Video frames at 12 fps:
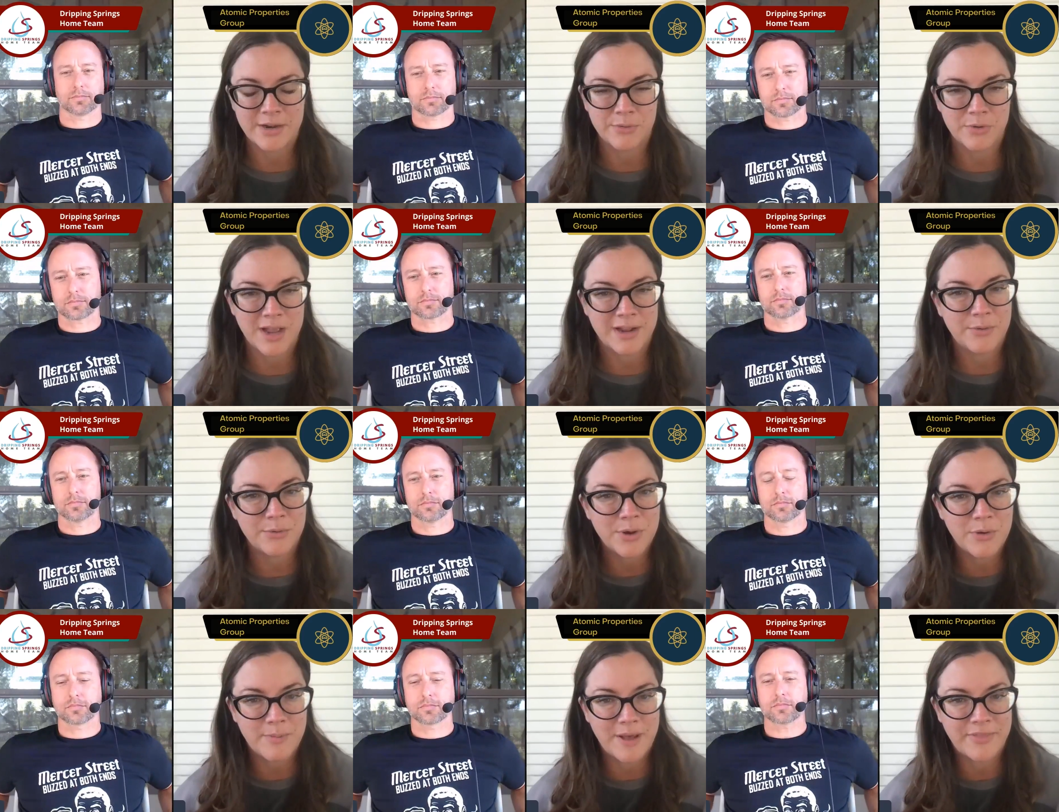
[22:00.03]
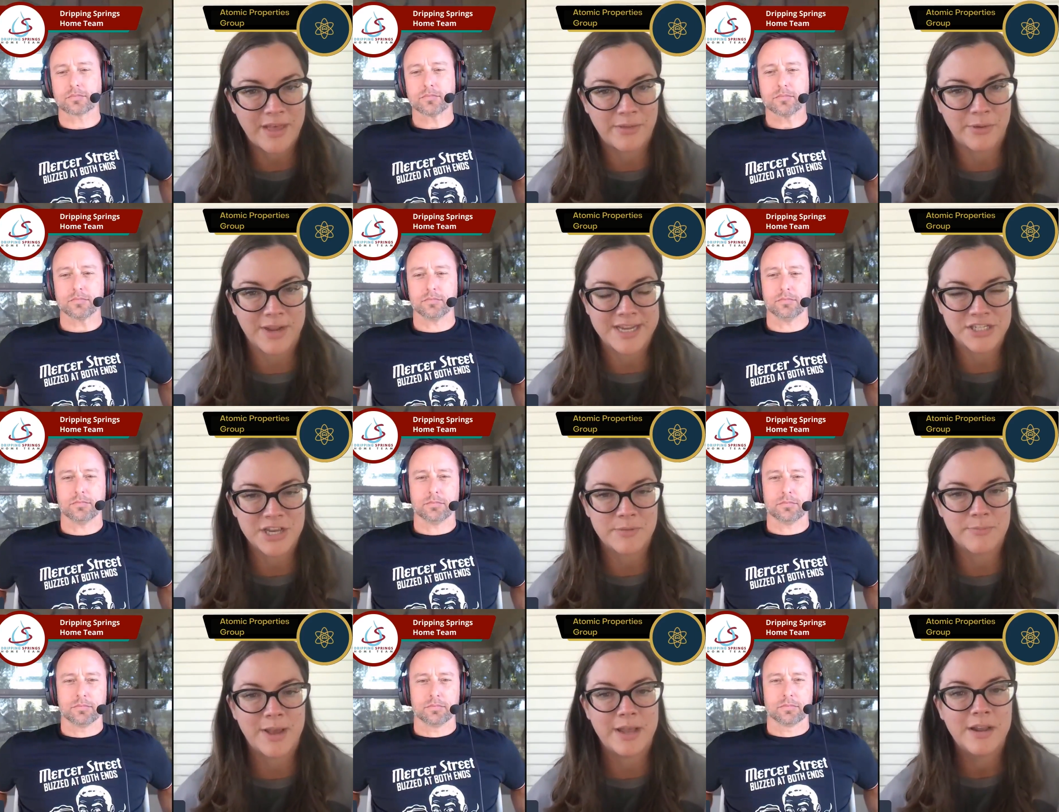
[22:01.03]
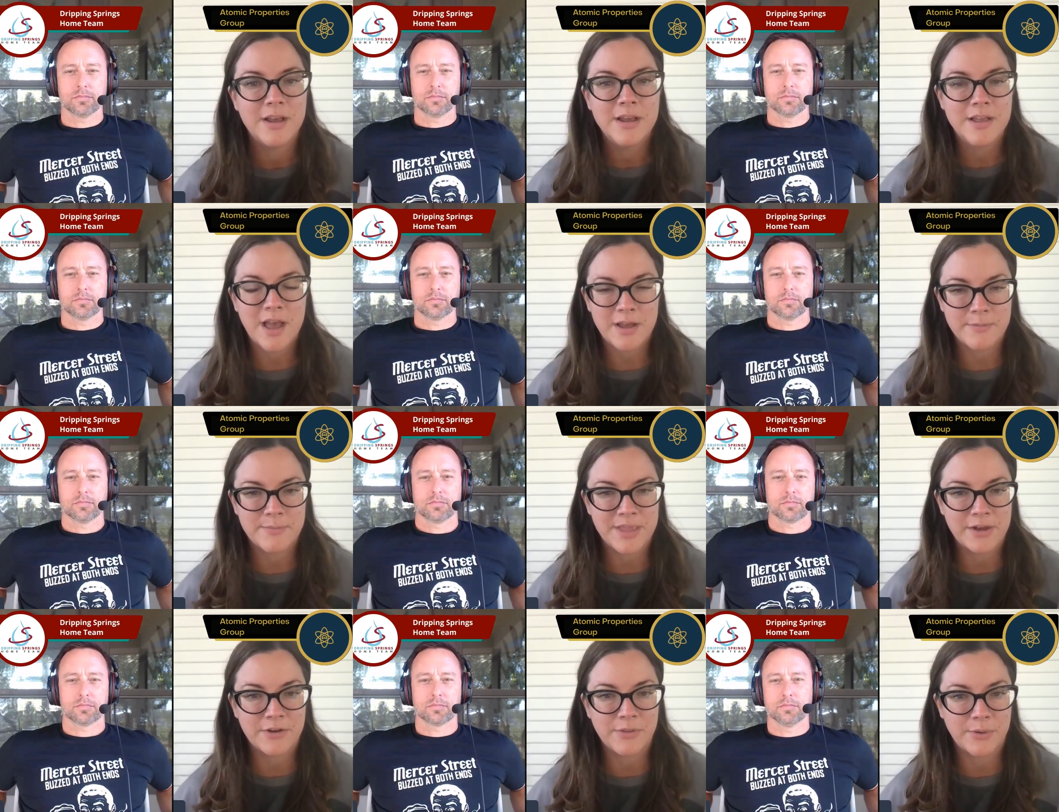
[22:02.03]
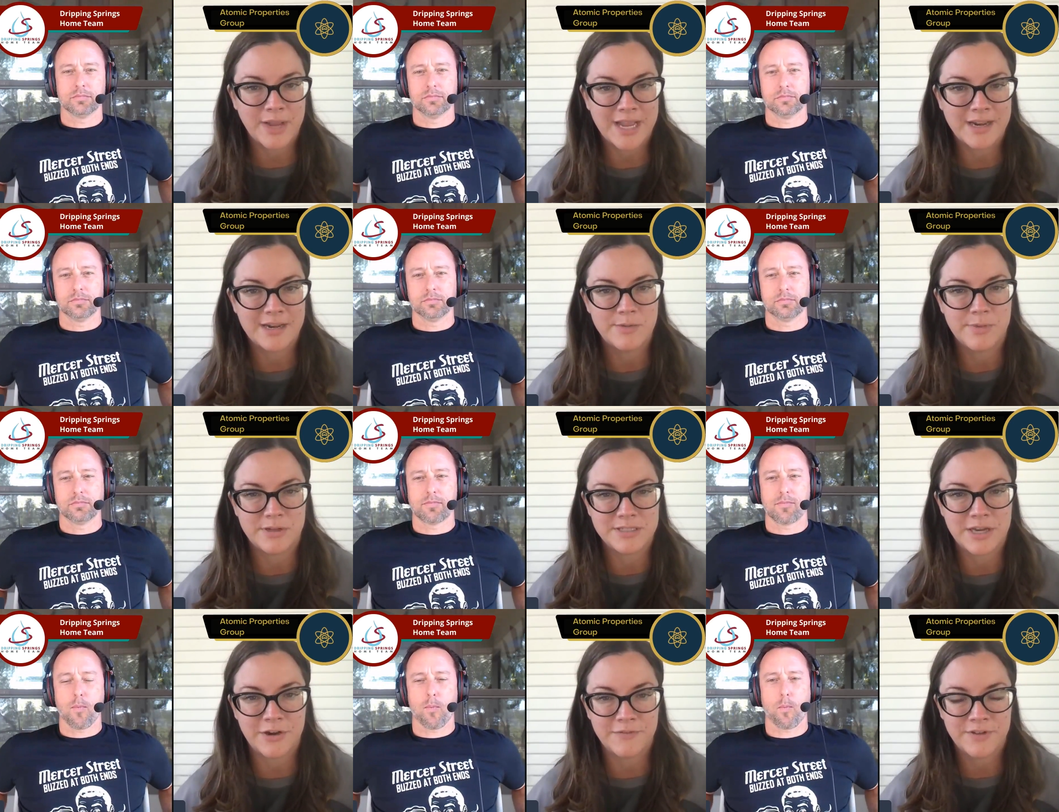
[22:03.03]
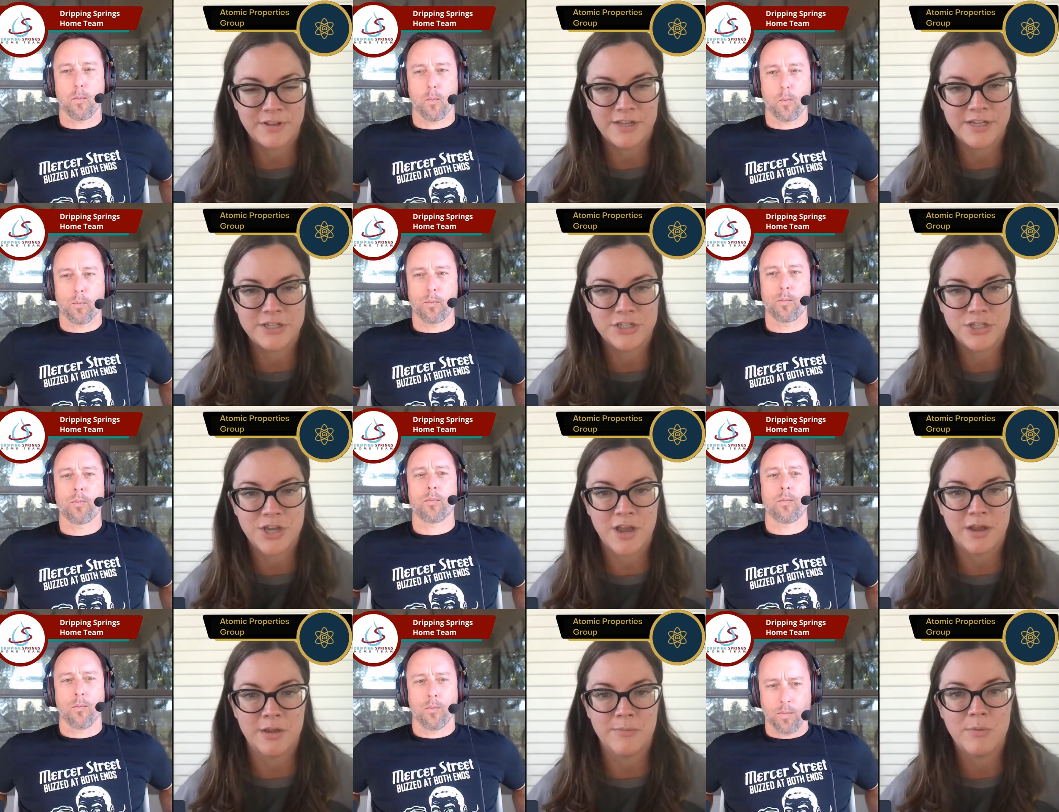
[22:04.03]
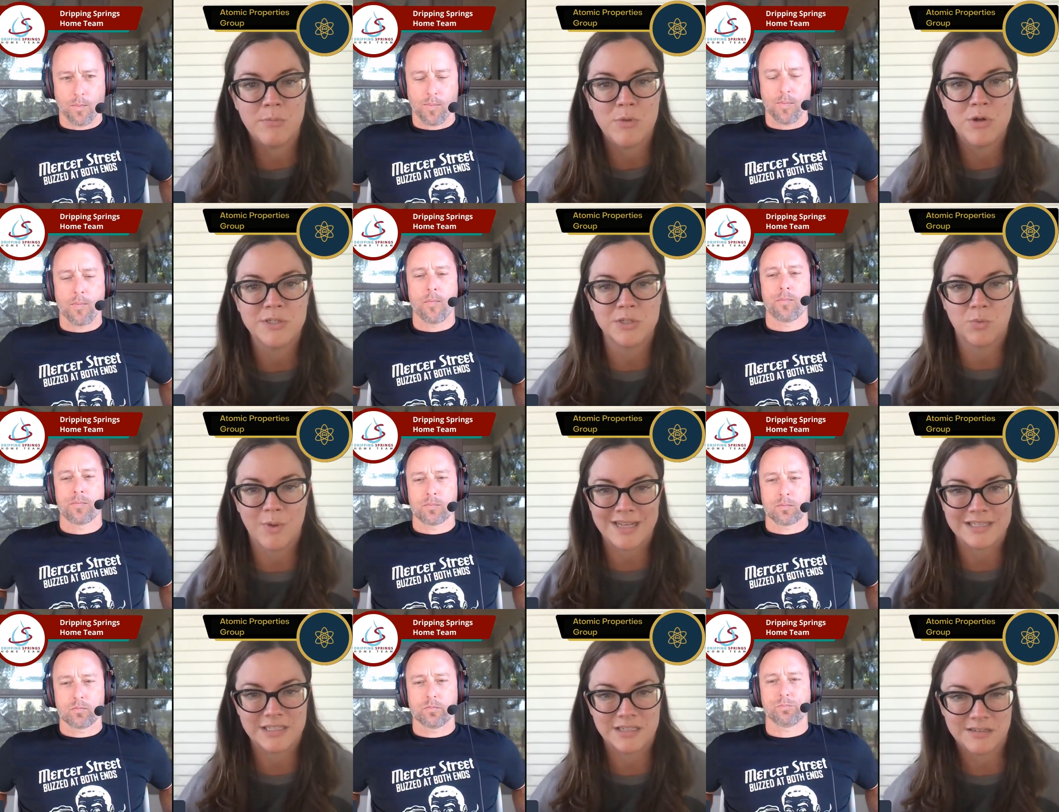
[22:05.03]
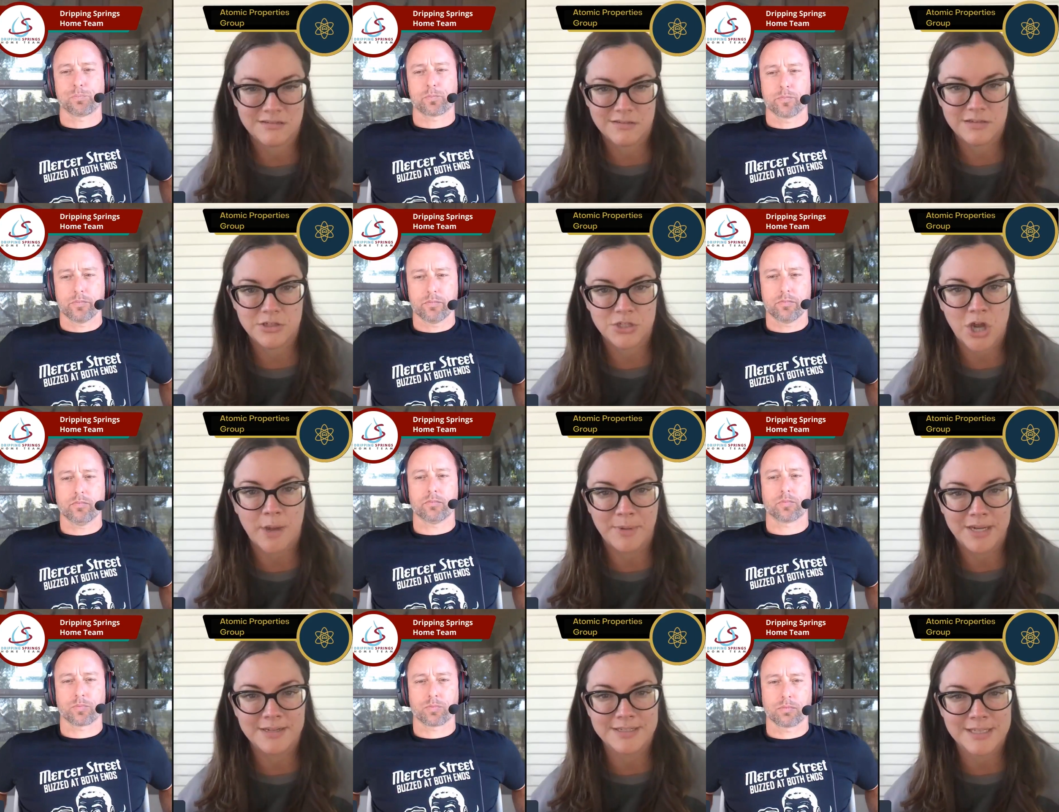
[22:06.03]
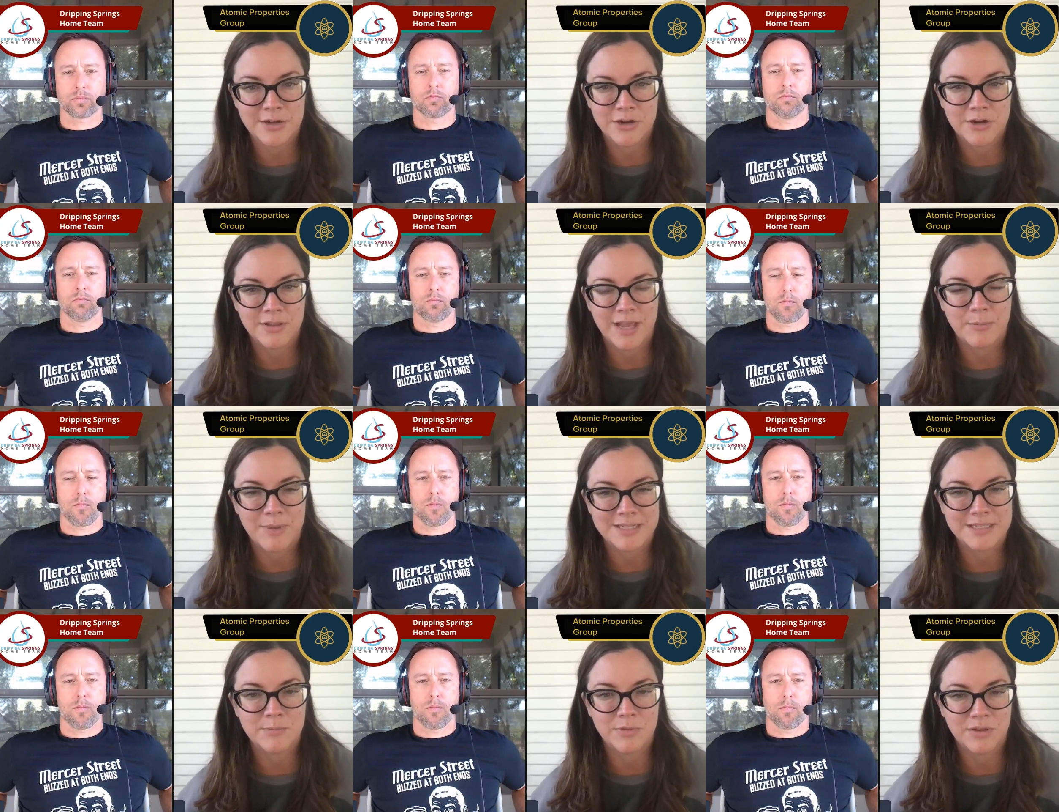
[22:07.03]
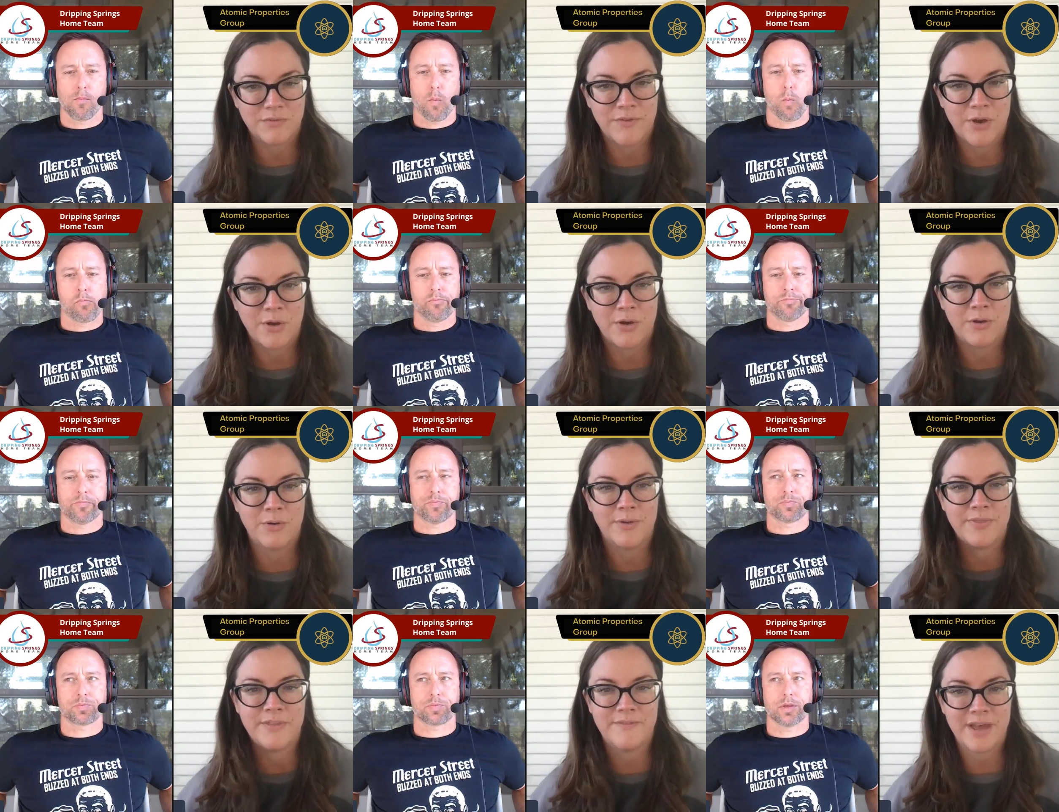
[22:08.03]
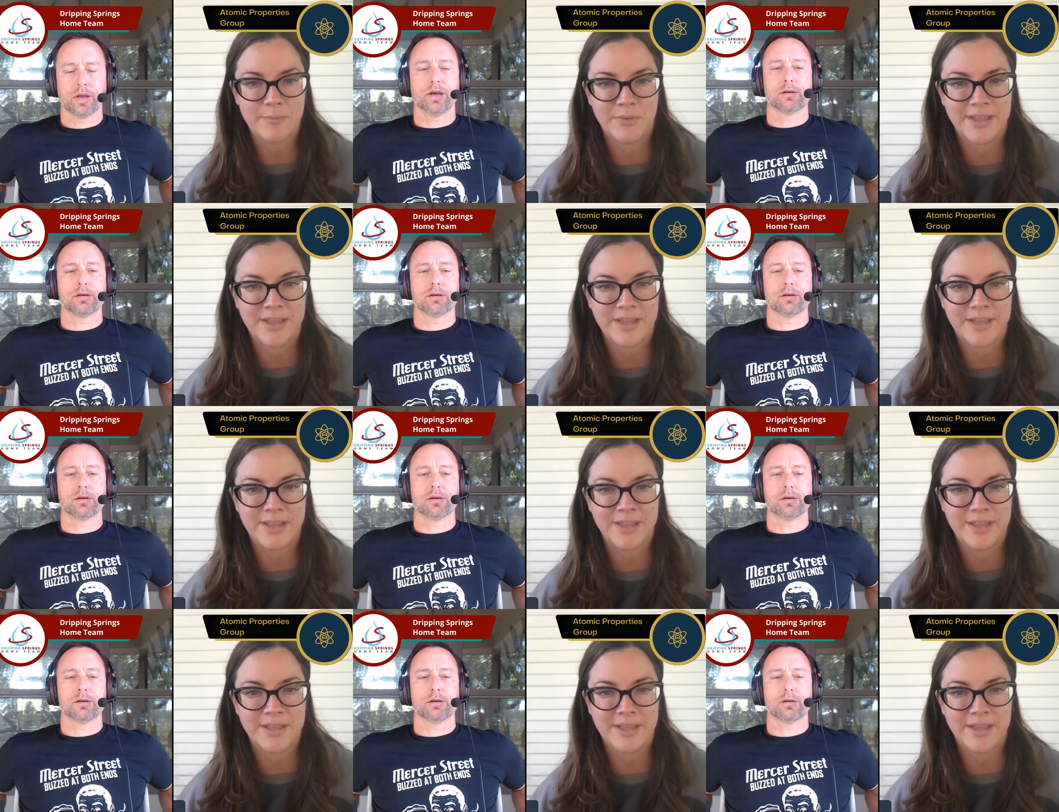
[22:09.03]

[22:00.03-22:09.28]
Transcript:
Speaker 1: don't I don't know about that location, but um, they are located in Belterra Village, um, most west shopping center like Bison Play and the Vet yeah.